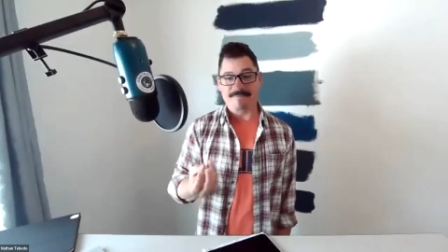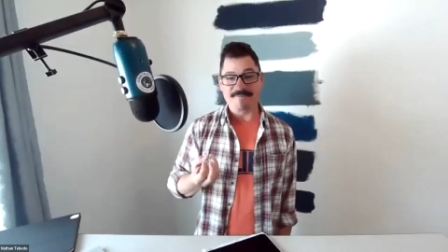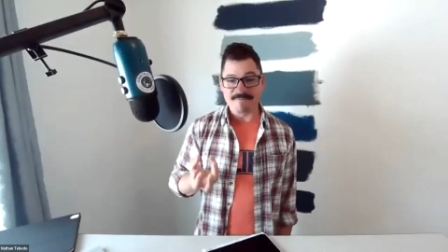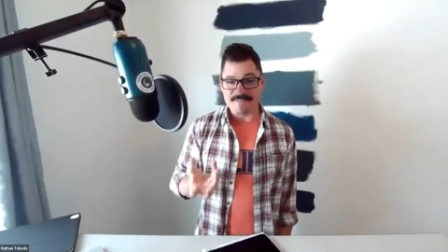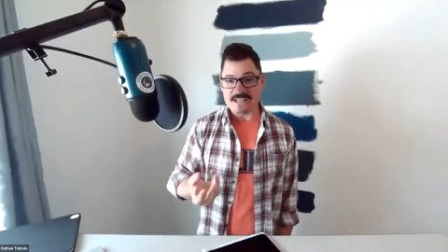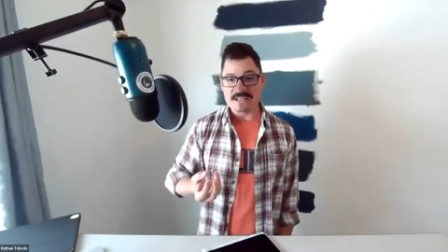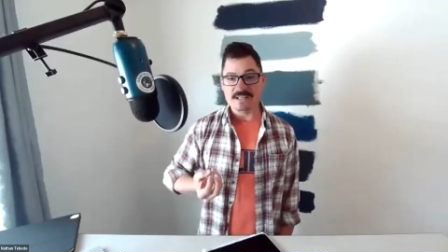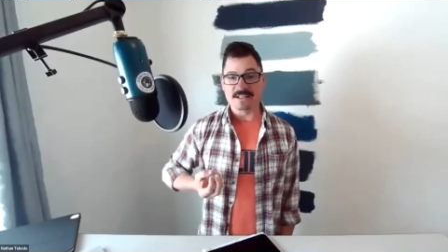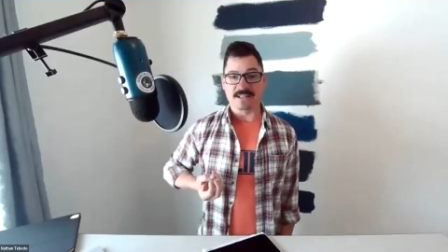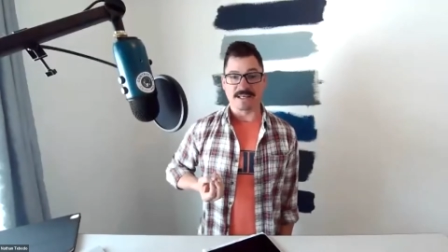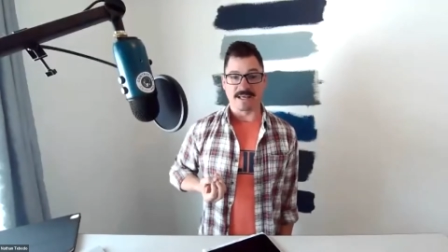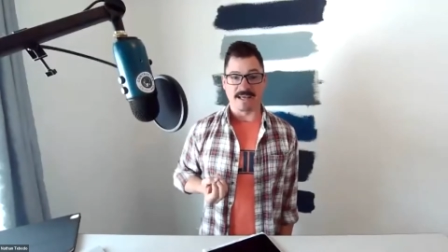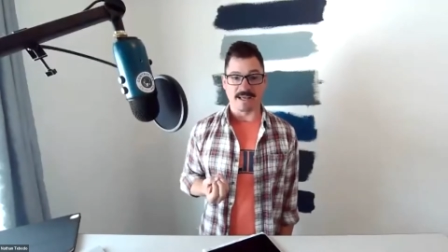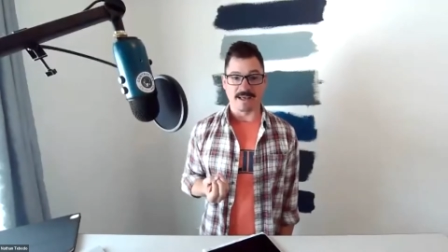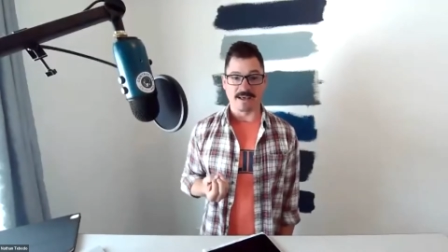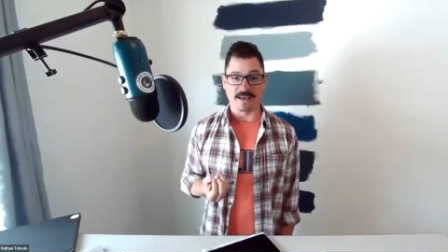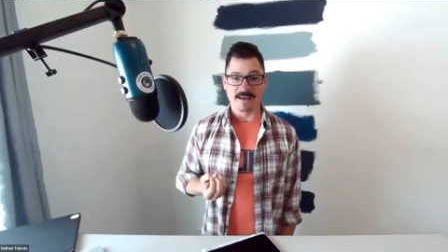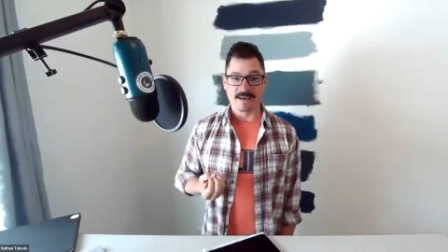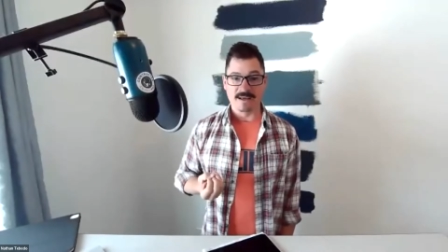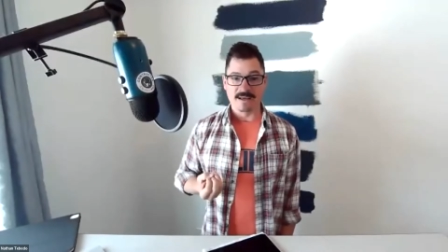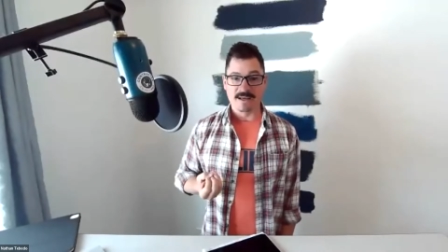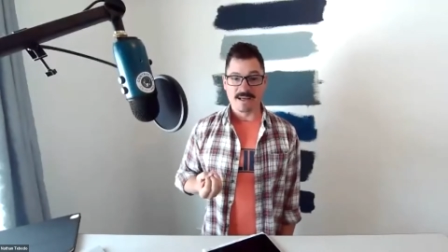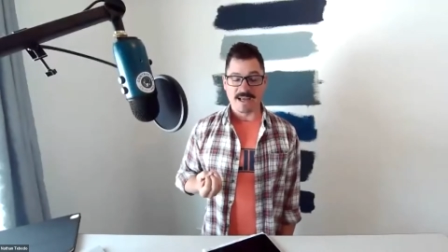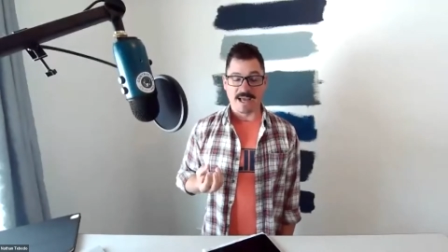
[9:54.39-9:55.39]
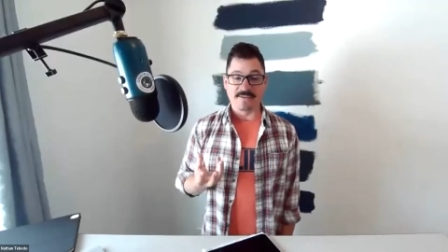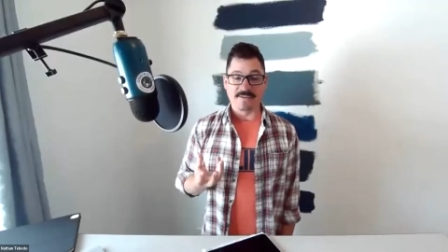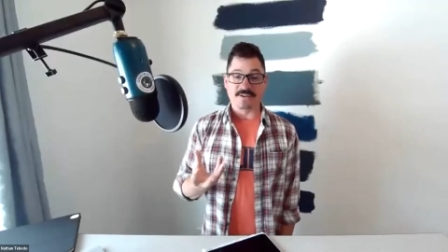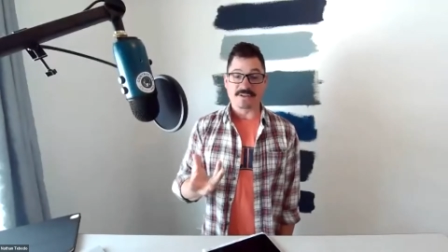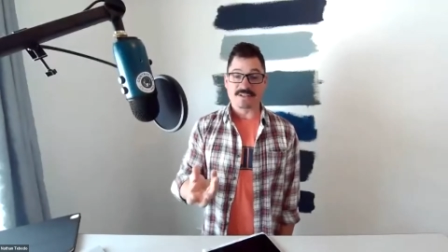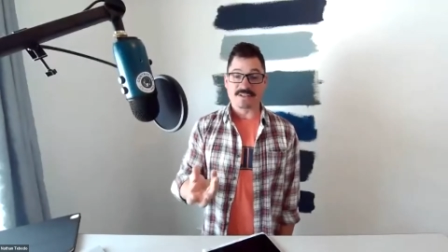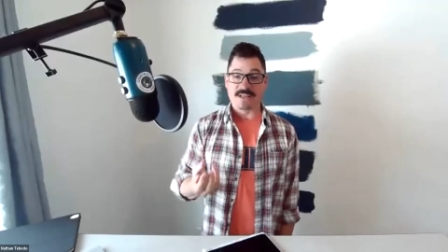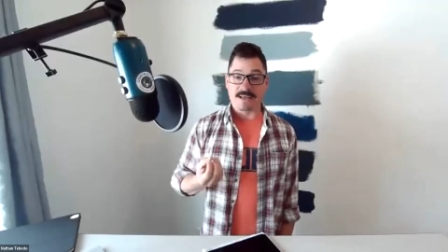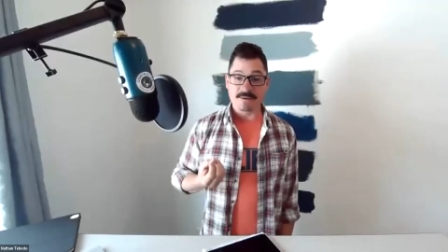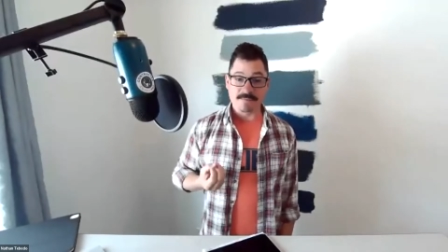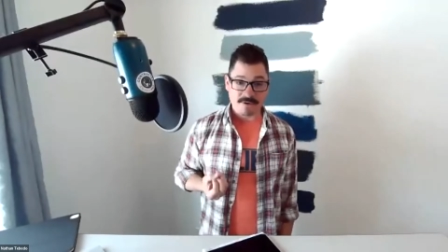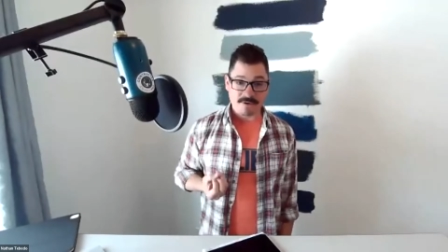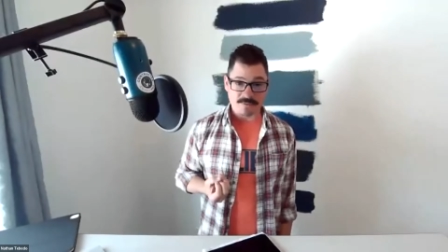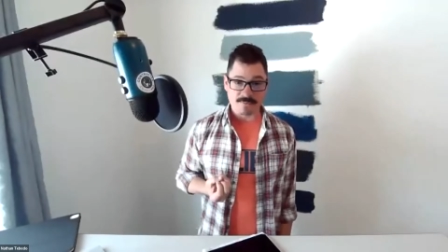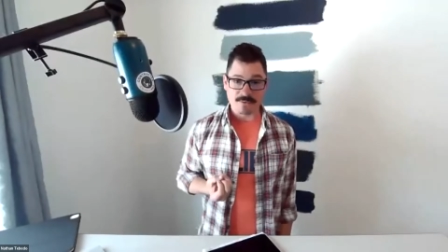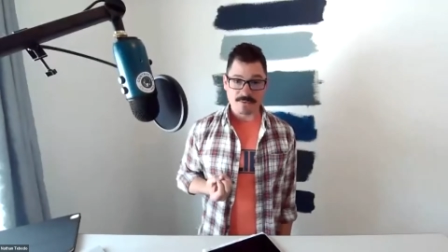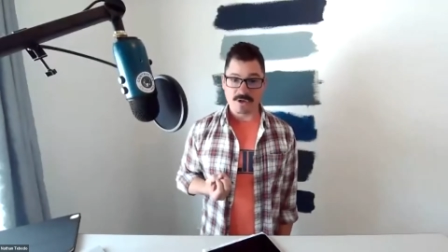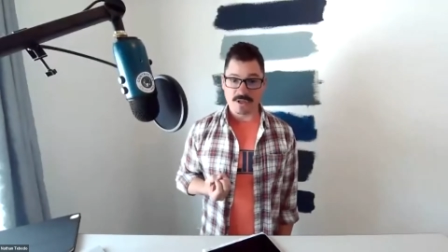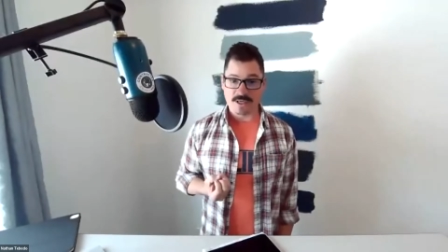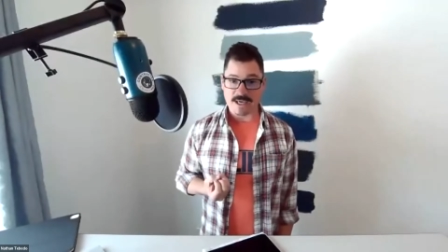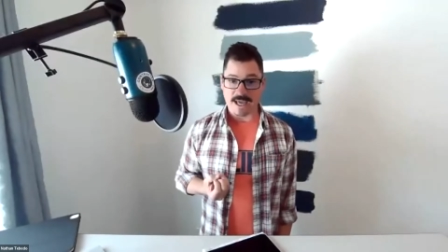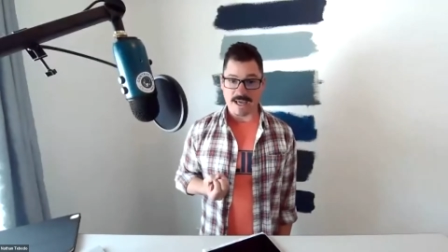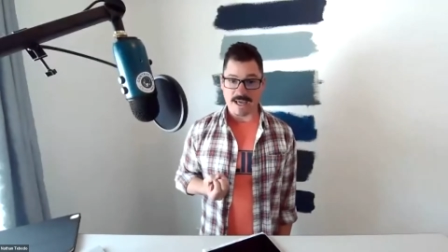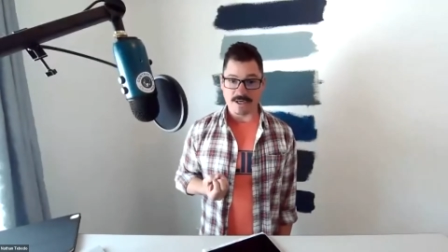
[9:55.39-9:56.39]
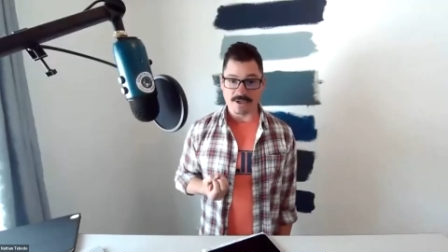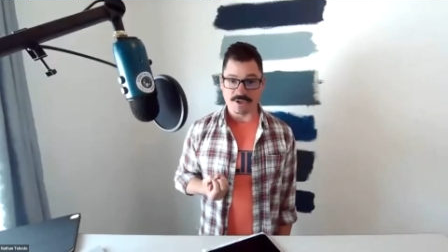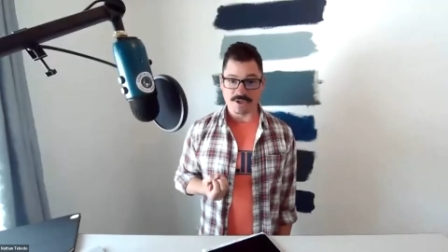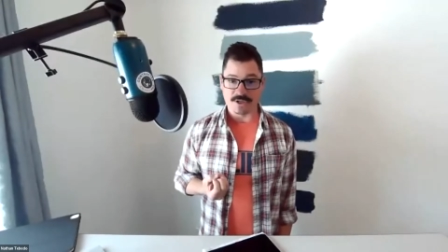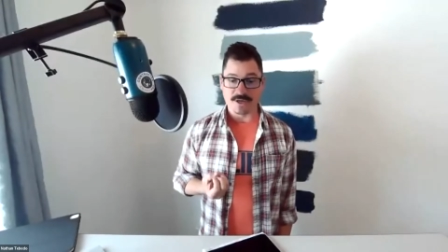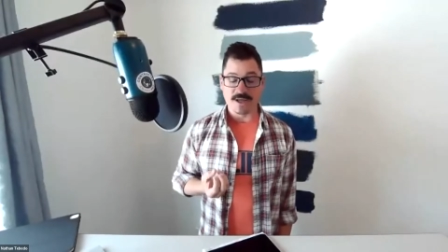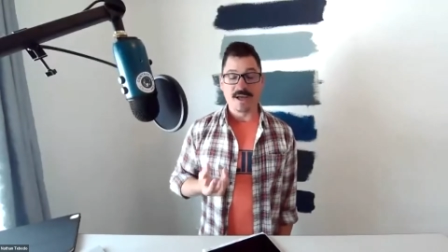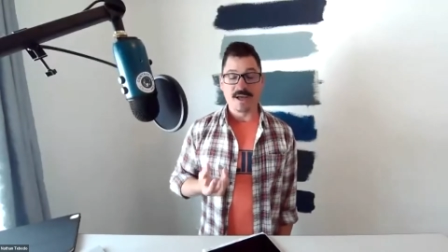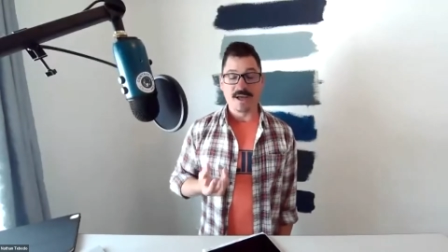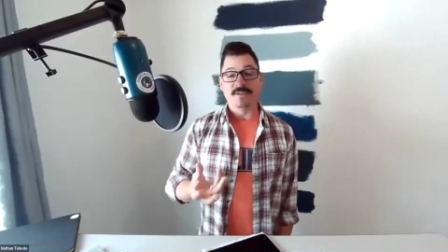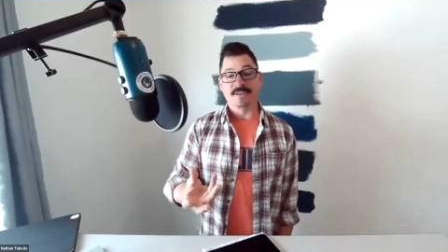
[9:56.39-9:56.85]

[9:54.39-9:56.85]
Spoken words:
feeling and the same communication,